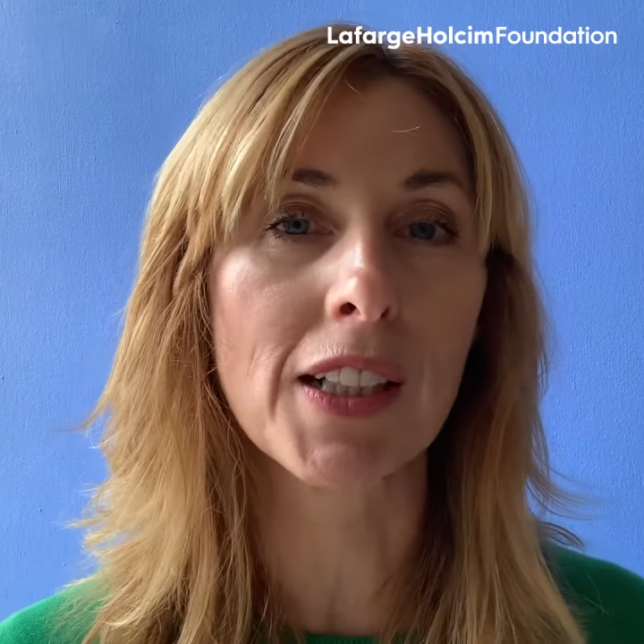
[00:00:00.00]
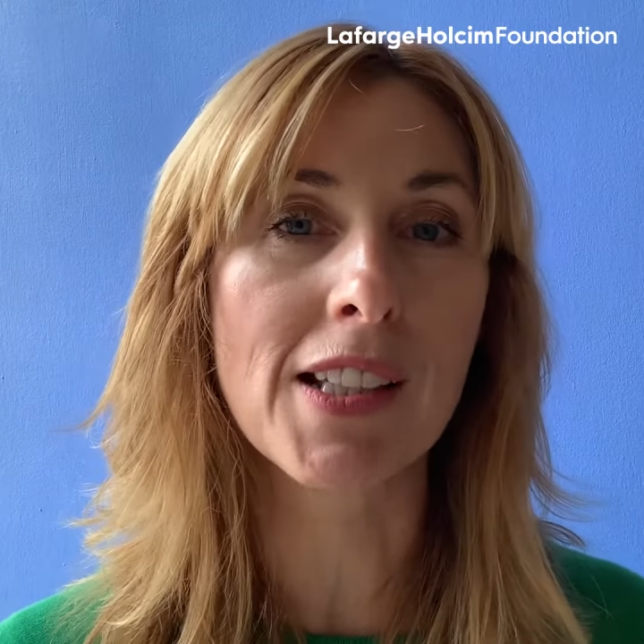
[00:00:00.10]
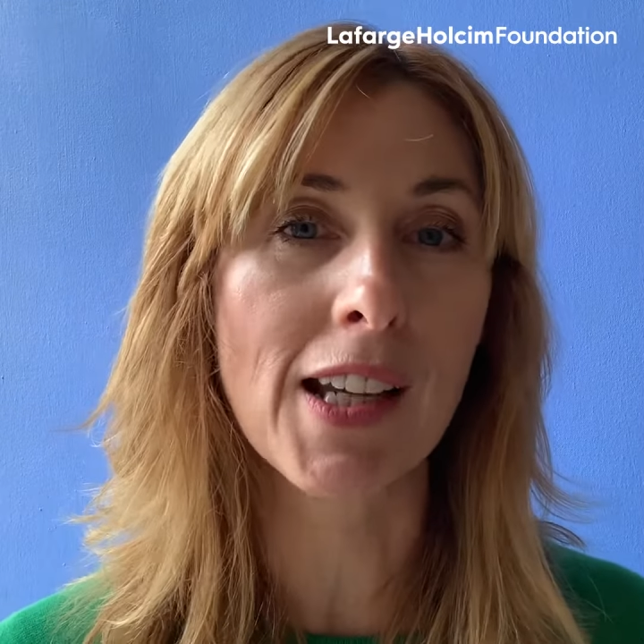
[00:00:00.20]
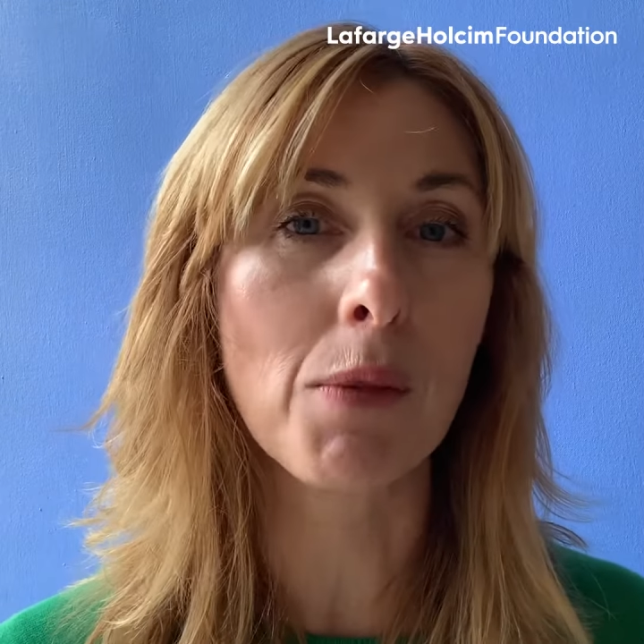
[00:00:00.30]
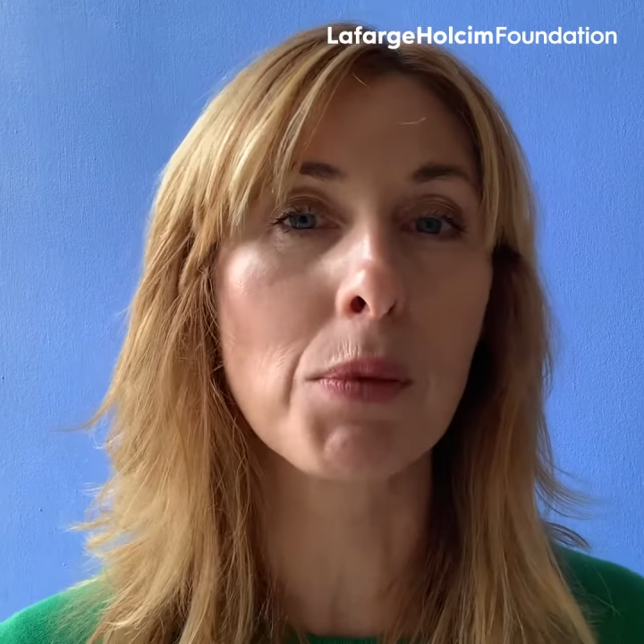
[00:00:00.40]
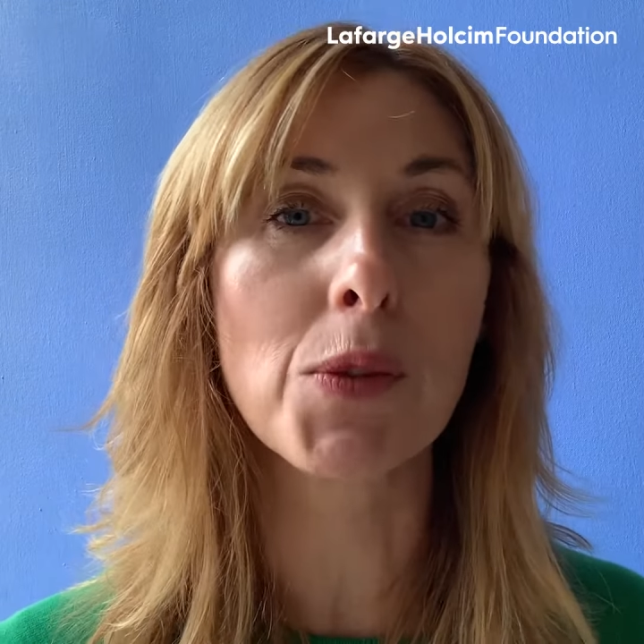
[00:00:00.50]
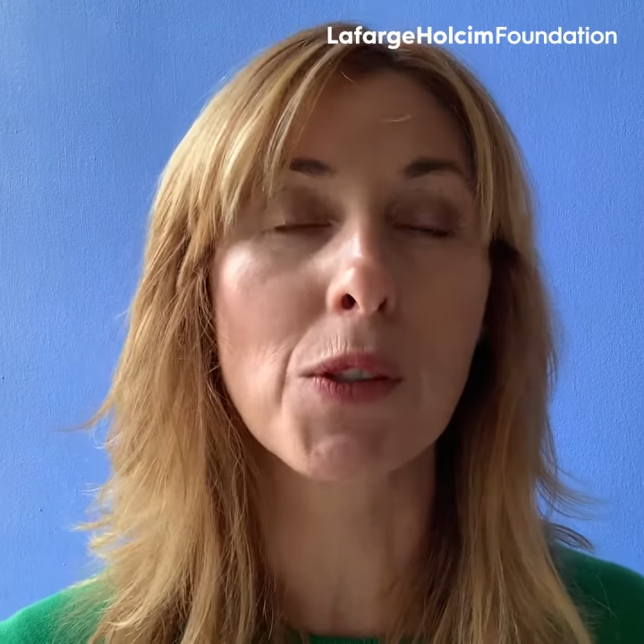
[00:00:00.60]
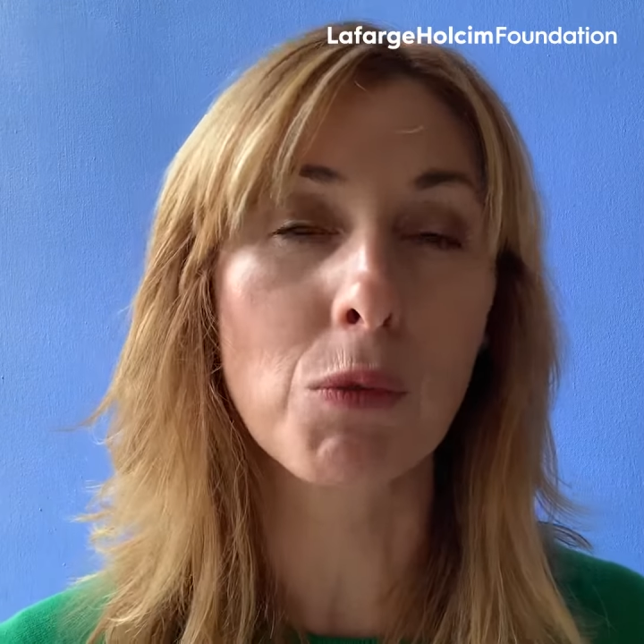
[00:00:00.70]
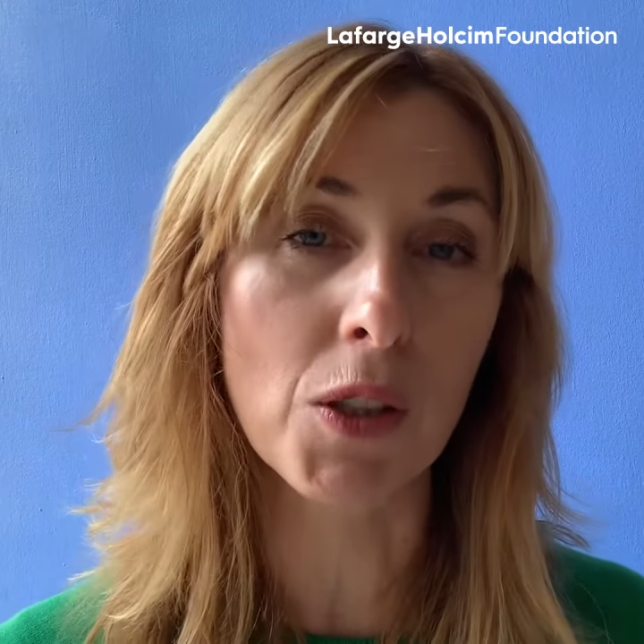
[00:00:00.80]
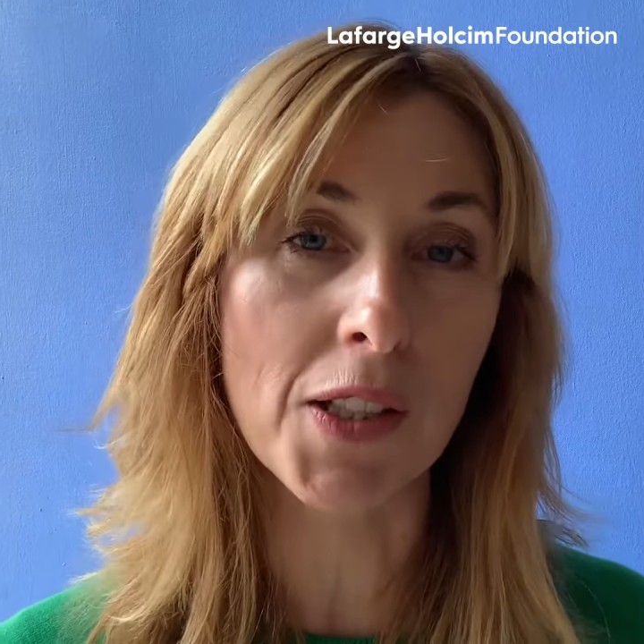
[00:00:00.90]
examples
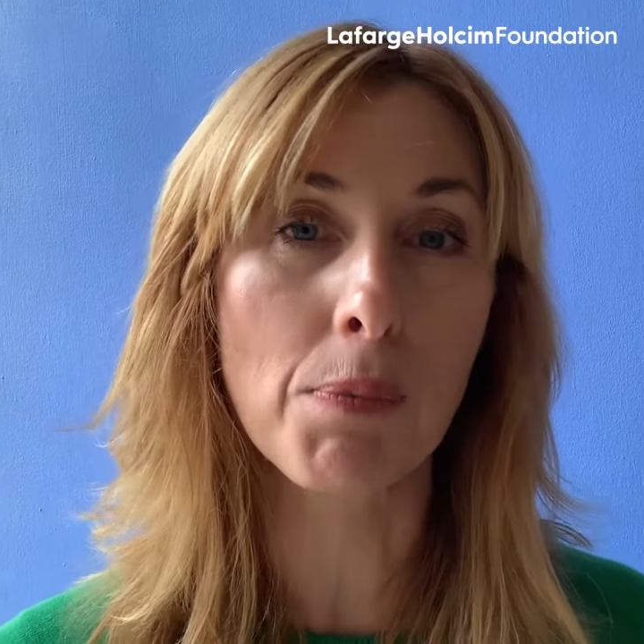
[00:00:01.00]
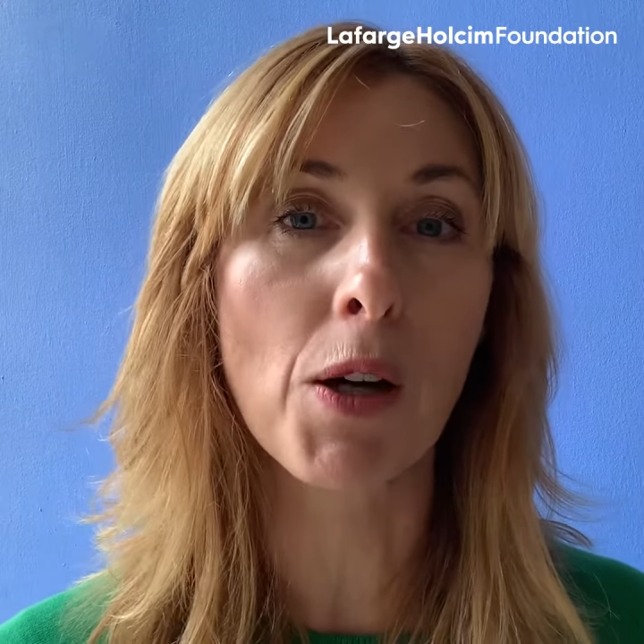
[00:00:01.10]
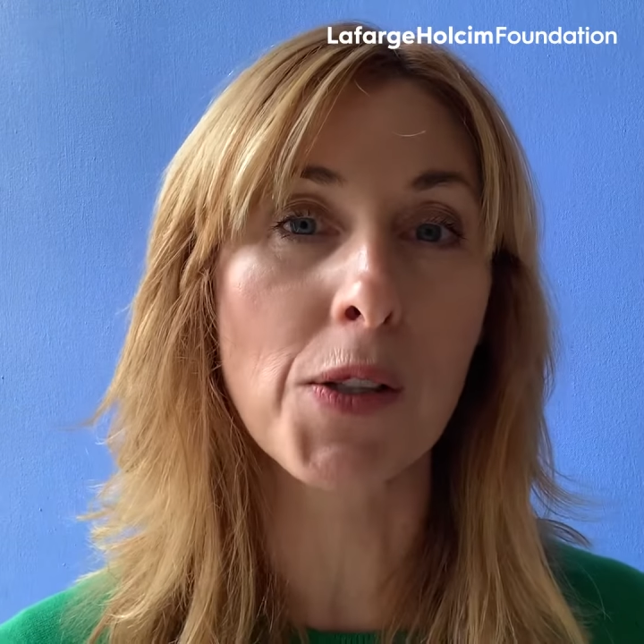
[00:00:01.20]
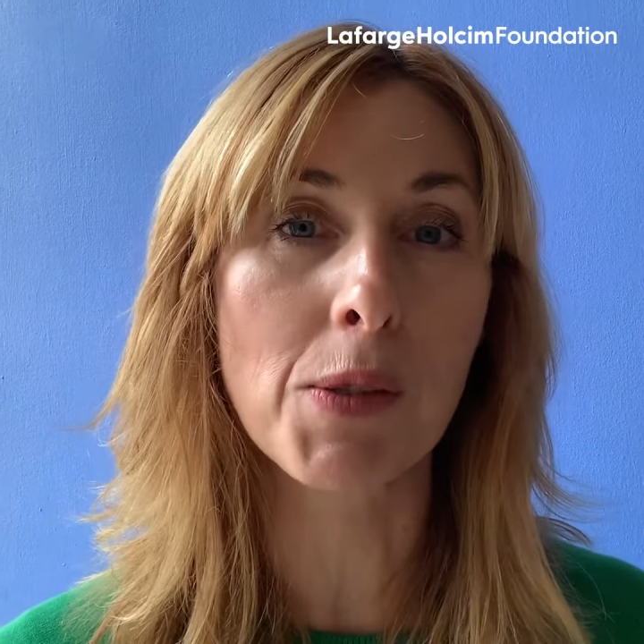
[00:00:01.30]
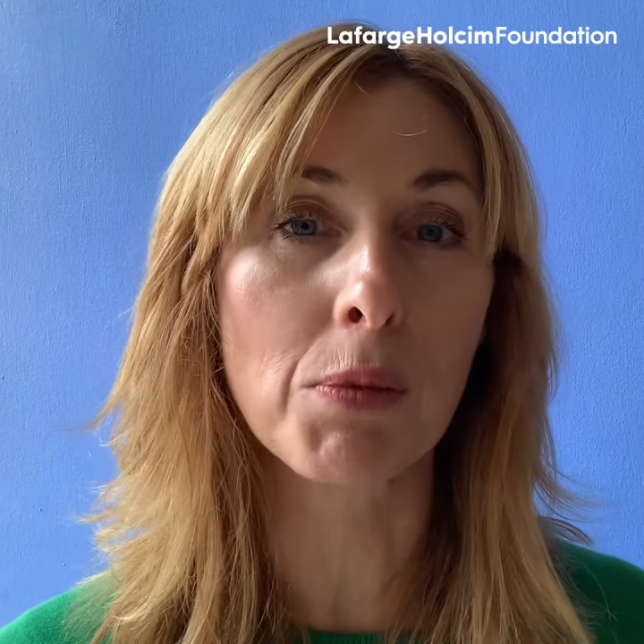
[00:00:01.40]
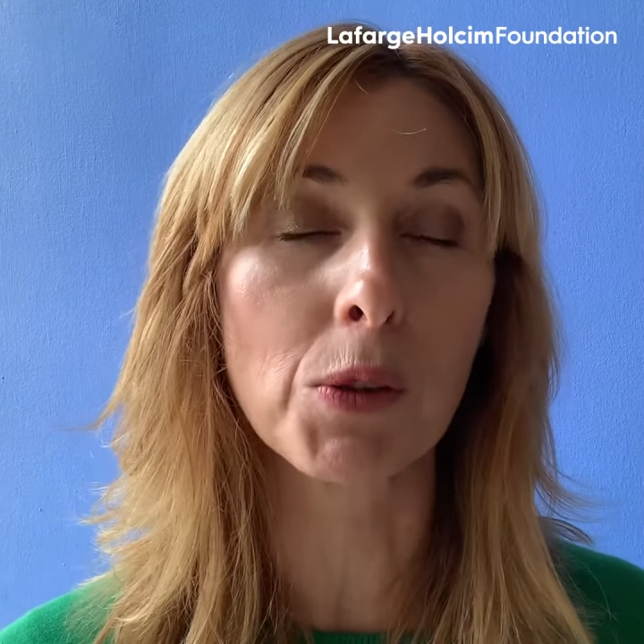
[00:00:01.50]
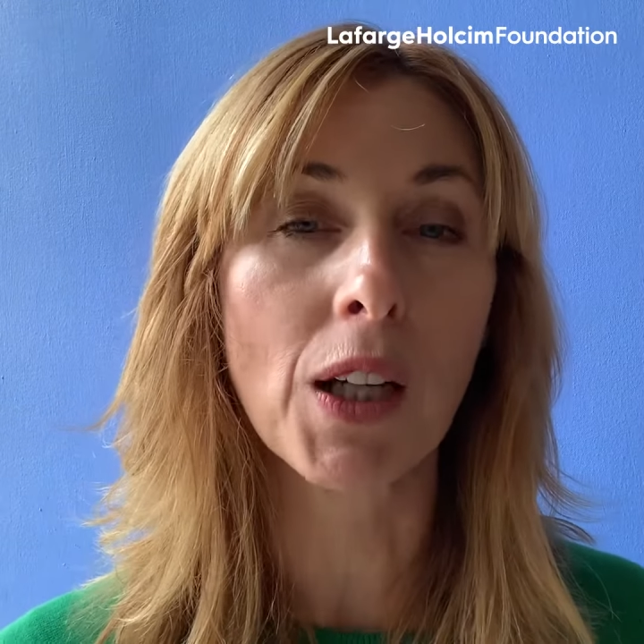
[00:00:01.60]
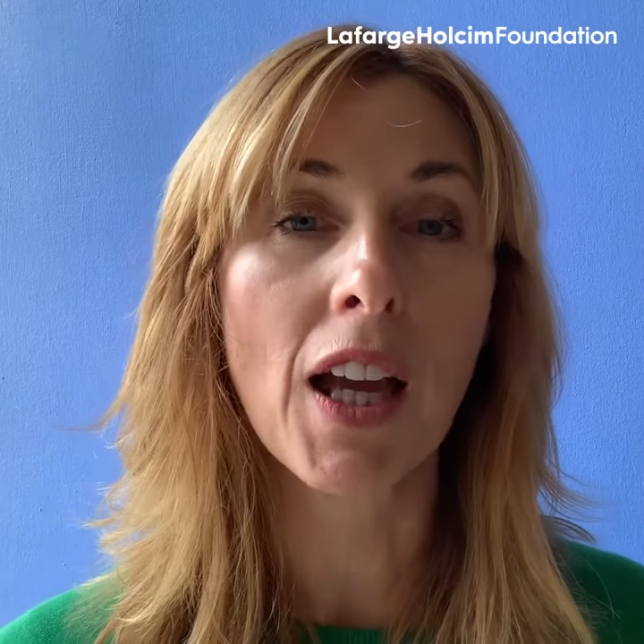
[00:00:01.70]
of what's possible